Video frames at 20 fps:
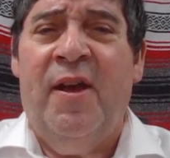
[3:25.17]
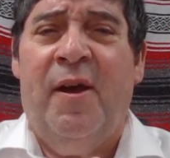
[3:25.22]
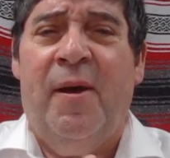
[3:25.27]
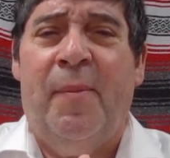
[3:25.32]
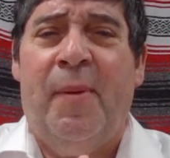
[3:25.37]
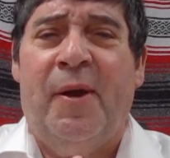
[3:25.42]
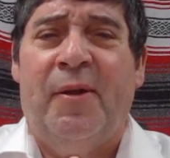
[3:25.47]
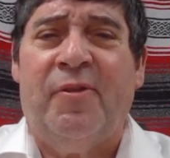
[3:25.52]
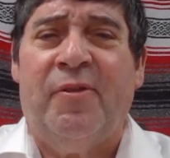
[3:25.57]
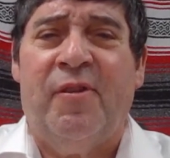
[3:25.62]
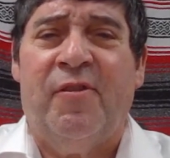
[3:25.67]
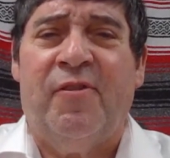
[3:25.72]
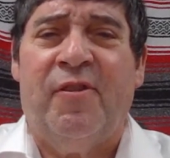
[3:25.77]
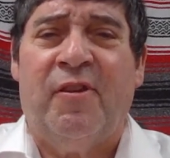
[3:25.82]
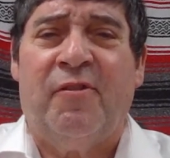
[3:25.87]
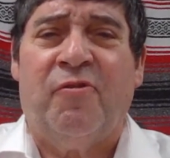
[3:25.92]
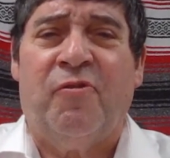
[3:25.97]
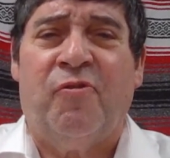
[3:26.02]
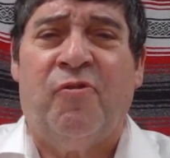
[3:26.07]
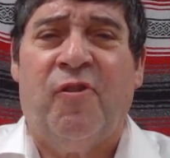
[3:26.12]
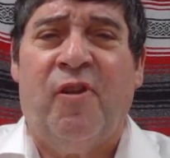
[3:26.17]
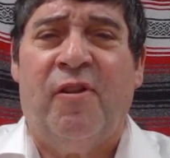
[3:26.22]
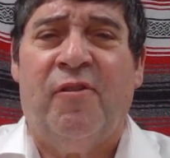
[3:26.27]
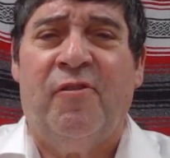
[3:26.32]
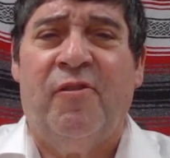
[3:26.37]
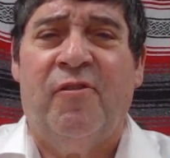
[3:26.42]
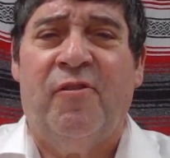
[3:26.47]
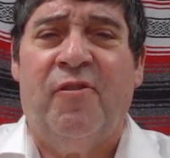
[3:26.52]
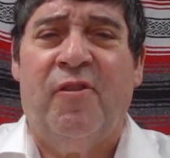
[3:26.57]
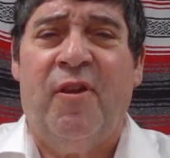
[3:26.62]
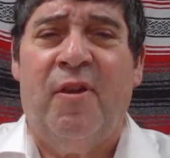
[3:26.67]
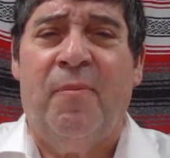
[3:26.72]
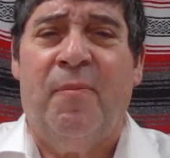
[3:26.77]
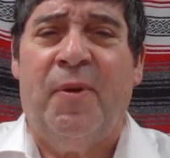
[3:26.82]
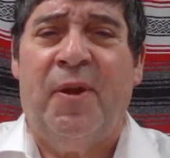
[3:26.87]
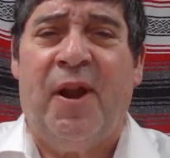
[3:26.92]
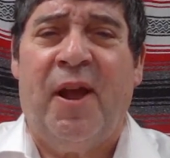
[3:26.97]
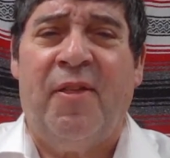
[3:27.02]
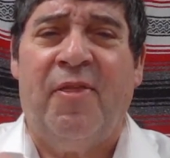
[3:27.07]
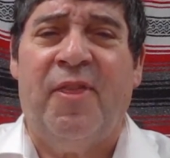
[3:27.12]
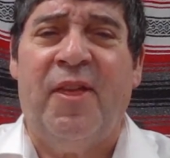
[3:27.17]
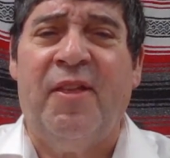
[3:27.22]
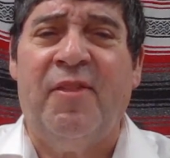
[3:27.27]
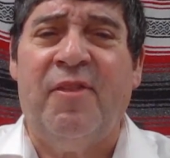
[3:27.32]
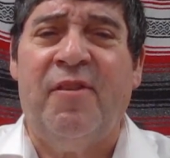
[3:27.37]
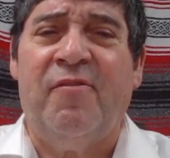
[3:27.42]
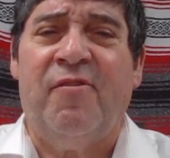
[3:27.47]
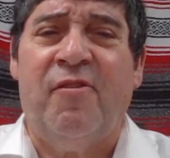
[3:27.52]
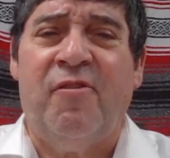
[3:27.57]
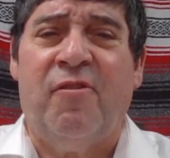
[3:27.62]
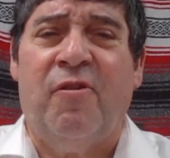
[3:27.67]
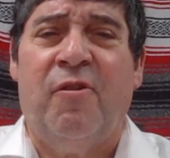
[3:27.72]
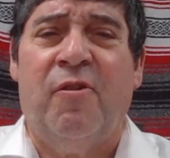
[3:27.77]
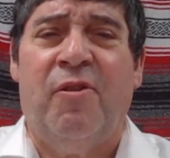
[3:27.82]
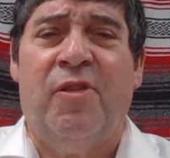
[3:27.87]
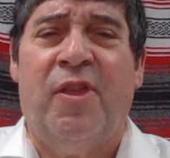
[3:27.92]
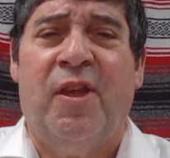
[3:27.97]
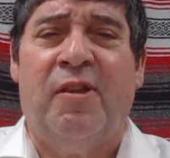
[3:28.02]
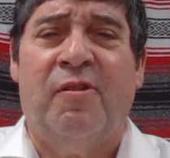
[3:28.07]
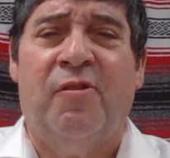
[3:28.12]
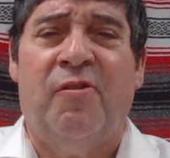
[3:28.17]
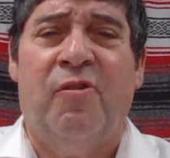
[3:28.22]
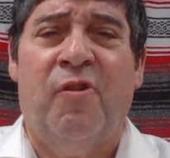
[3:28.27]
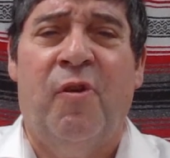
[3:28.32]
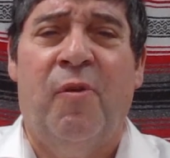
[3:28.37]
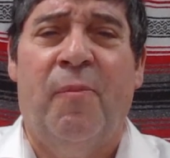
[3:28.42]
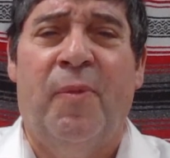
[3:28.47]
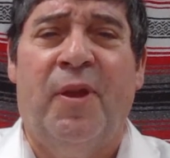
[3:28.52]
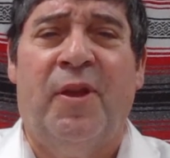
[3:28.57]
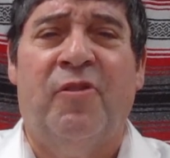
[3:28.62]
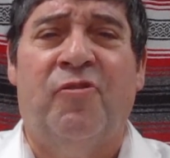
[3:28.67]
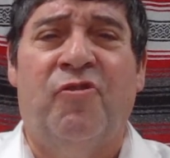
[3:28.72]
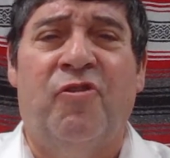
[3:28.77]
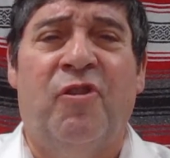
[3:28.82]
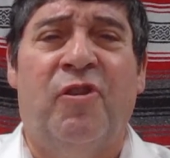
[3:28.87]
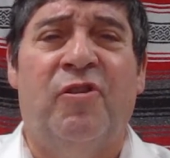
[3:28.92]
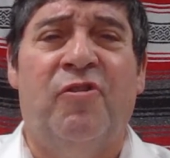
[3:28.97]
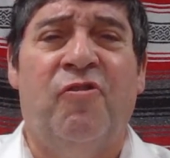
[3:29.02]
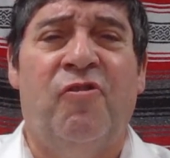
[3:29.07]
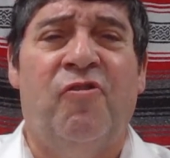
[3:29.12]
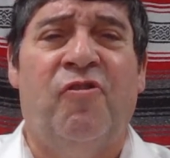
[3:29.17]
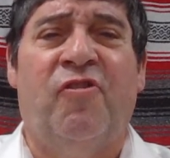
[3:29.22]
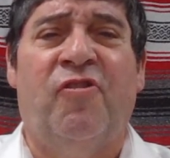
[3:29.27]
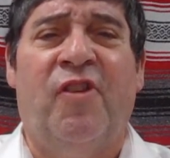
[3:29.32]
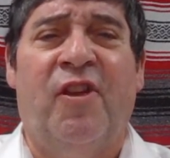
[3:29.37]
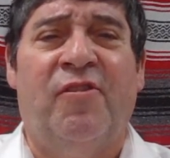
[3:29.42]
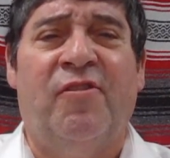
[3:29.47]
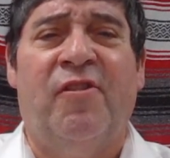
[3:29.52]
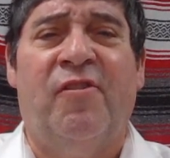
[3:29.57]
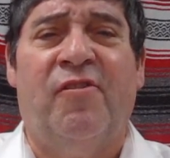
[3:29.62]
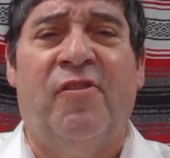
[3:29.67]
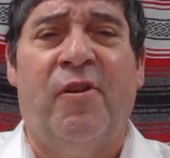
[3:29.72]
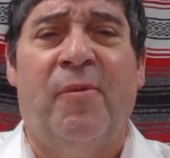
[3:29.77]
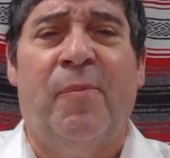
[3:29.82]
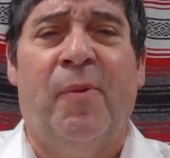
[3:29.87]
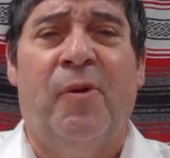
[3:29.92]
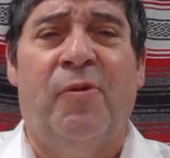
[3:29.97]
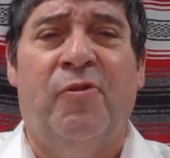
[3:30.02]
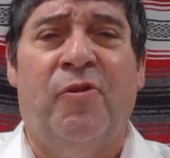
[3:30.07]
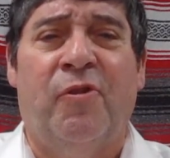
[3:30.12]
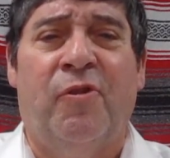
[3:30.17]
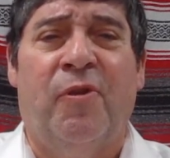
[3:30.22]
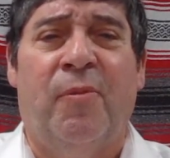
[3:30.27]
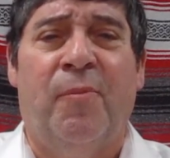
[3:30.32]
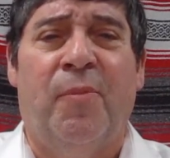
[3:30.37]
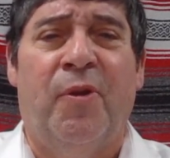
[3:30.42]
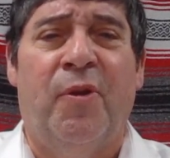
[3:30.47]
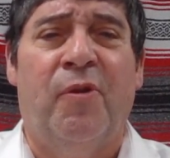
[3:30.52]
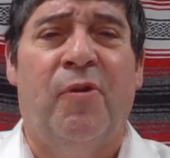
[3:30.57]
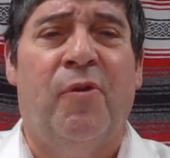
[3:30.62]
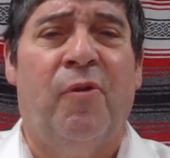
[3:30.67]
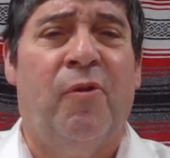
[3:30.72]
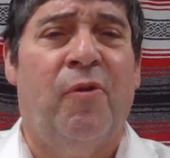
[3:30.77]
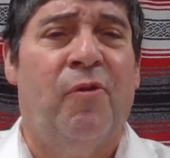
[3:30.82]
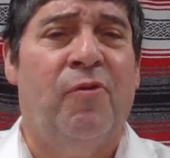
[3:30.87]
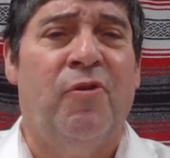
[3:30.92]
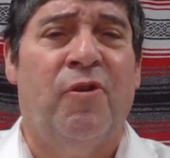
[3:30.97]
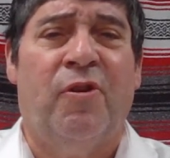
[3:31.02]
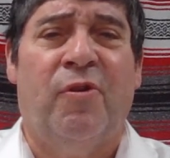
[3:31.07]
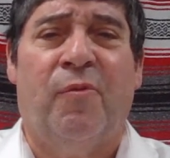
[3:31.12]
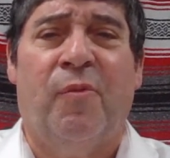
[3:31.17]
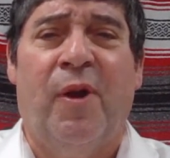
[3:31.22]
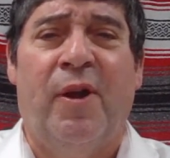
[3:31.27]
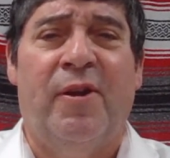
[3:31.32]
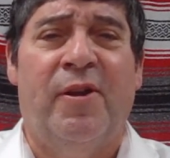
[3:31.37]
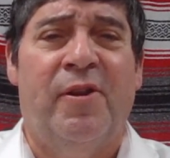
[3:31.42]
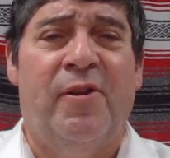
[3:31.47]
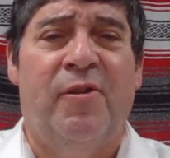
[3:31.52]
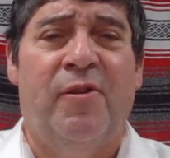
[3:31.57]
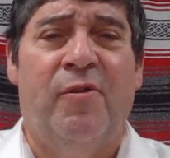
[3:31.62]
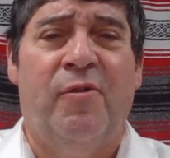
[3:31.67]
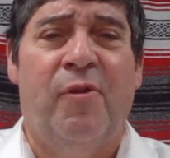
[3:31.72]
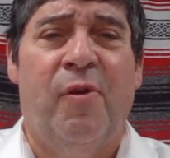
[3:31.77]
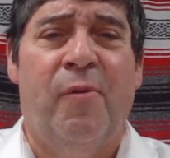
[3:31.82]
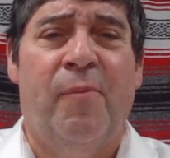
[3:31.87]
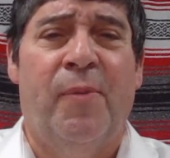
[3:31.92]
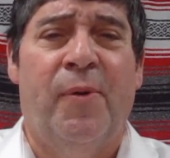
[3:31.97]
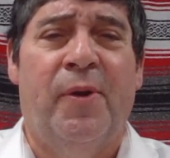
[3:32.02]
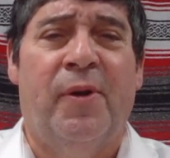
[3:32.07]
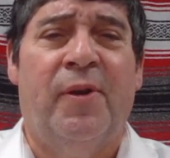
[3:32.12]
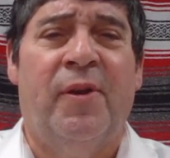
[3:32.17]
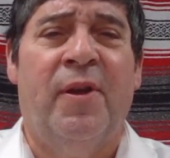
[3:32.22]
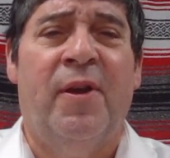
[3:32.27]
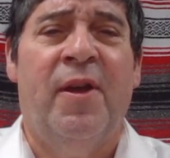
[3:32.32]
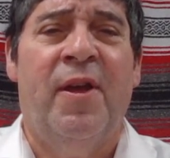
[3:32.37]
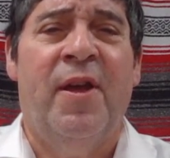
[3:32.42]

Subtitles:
about this exercise and see. But I think this is a good thing to do because you can just set this up on your computer or you can write it in a notebook.